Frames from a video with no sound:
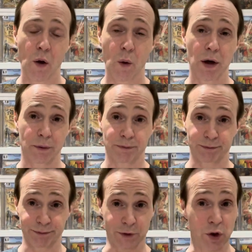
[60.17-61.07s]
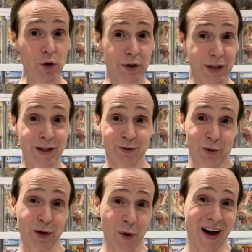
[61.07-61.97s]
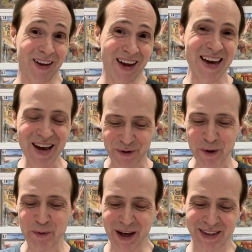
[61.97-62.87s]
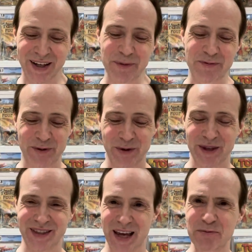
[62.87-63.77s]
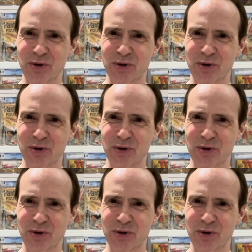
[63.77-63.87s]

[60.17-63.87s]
Well, you did really well if you picked it up for the same